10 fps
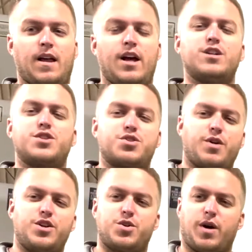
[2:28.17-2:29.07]
Here's a
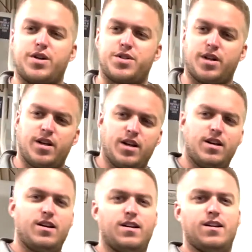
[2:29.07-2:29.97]
strange question.
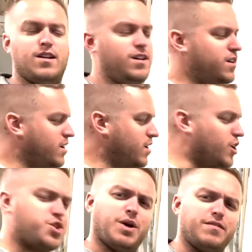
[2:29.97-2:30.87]

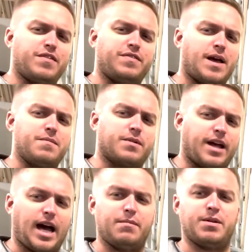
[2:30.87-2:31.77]
Could you have a flammable
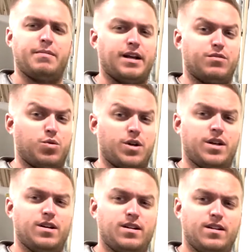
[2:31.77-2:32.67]
cabinet made of wood?
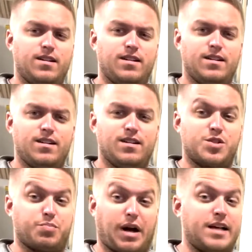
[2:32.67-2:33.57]

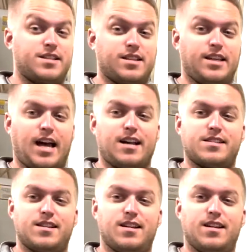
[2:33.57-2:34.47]
Surprisingly,
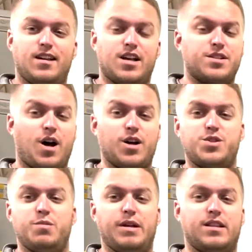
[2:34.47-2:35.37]
yes, as long as
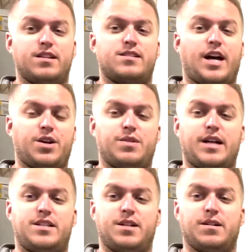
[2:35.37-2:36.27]
you meet the design
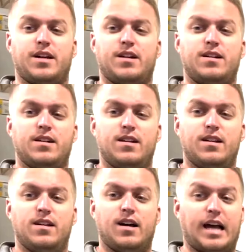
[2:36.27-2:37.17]
criteria.
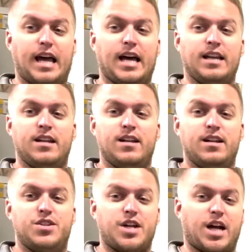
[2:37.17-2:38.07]
Again,
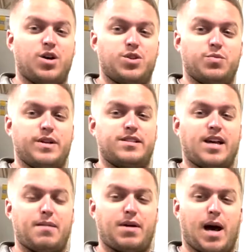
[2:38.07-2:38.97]
check out the
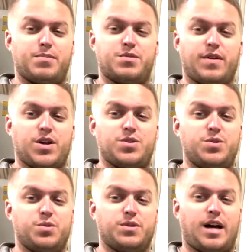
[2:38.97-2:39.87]
RESAP observation
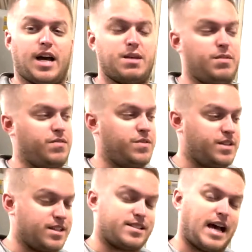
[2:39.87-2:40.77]
tool document for the
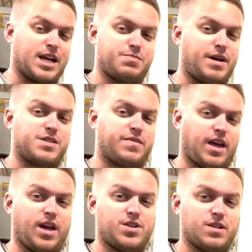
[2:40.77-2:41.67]
exact
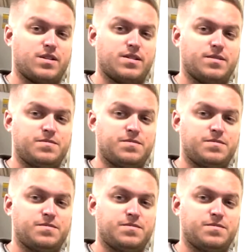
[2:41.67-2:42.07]
specifications.